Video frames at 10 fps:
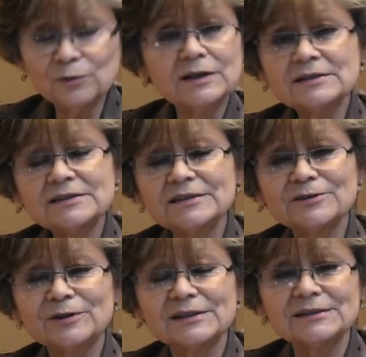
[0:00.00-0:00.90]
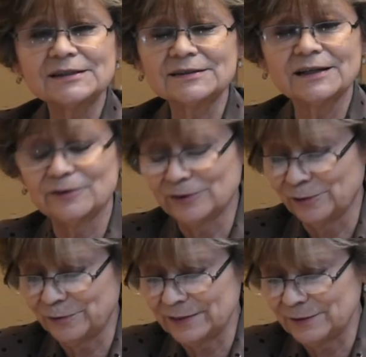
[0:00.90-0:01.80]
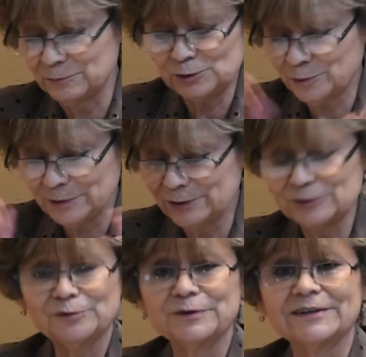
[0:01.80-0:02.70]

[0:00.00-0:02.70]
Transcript: He never felt rejected or offended